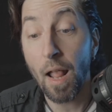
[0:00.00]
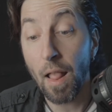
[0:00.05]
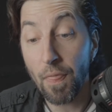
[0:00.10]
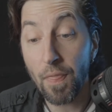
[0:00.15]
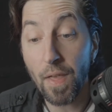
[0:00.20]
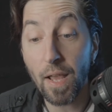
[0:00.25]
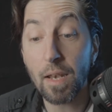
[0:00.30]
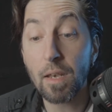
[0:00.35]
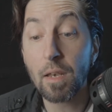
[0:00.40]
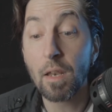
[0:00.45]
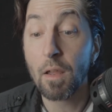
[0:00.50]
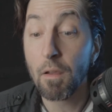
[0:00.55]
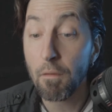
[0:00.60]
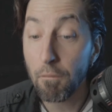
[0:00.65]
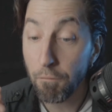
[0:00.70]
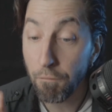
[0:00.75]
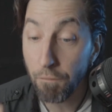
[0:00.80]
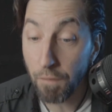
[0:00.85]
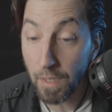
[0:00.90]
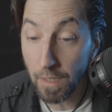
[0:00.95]
then
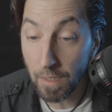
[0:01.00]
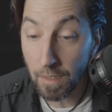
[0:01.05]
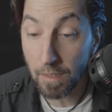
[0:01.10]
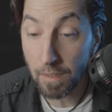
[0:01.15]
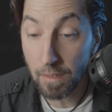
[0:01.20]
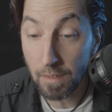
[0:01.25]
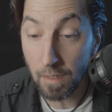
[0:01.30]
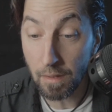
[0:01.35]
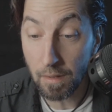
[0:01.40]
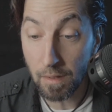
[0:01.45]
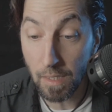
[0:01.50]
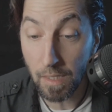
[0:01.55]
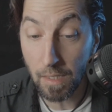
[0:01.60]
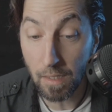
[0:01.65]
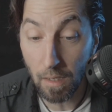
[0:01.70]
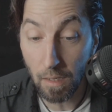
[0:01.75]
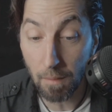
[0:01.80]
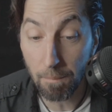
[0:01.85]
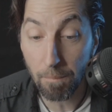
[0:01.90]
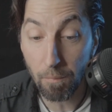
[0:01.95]
filled the
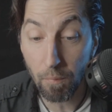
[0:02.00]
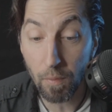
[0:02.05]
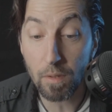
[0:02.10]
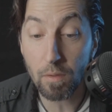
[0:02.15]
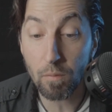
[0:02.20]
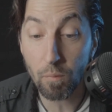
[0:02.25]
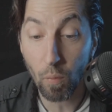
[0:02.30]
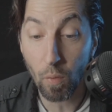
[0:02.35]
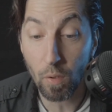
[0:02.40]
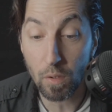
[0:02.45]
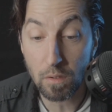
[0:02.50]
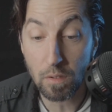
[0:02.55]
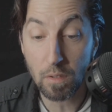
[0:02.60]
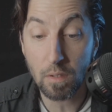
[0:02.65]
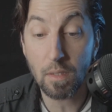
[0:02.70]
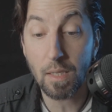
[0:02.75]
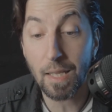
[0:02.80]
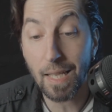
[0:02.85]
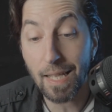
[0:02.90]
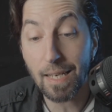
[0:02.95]
thing up with
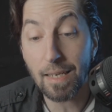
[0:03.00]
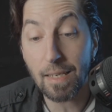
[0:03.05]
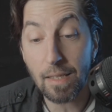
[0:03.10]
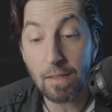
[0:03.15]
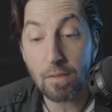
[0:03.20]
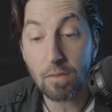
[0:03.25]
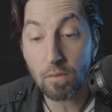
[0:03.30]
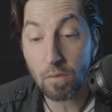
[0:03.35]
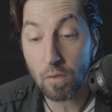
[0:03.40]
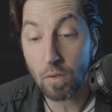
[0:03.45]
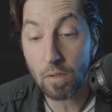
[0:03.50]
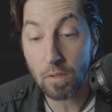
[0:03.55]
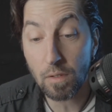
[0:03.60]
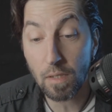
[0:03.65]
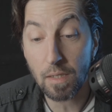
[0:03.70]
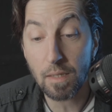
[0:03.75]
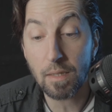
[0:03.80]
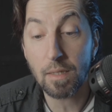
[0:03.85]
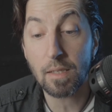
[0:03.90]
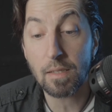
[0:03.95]
water and
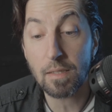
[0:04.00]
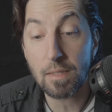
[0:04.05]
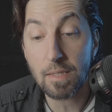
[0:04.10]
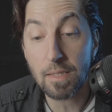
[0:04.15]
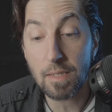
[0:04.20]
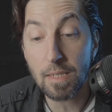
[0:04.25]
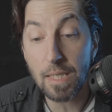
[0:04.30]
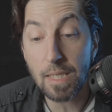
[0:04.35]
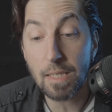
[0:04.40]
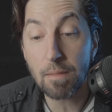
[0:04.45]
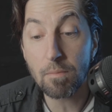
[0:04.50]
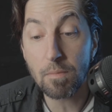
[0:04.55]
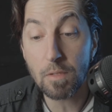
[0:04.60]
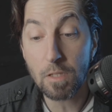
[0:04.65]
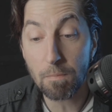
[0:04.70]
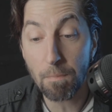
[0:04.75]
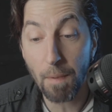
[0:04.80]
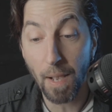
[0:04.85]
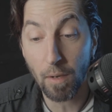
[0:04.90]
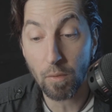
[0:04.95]
inserted the steam
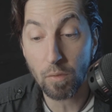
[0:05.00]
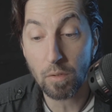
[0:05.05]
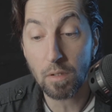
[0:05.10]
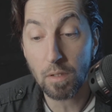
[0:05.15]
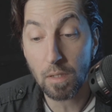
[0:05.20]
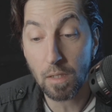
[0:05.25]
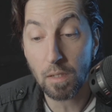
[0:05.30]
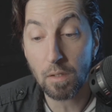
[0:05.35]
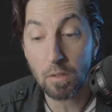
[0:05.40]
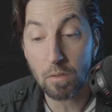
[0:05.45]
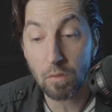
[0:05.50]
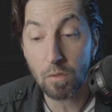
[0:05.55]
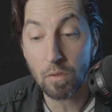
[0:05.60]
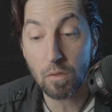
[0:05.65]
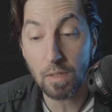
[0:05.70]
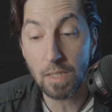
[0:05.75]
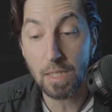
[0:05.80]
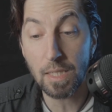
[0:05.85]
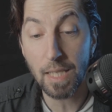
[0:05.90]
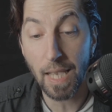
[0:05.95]
spout under
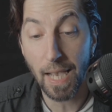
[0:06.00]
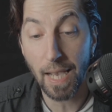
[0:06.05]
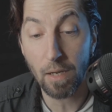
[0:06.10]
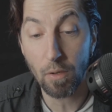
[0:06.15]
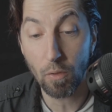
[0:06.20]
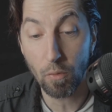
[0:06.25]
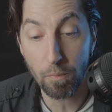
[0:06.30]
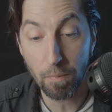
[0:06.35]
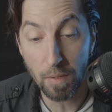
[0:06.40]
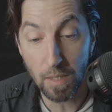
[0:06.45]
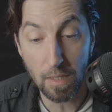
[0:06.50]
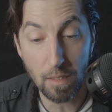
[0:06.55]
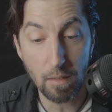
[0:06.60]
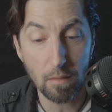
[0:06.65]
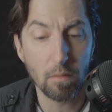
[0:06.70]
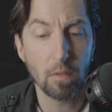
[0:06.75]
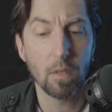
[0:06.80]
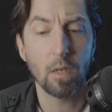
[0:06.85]
the canopy.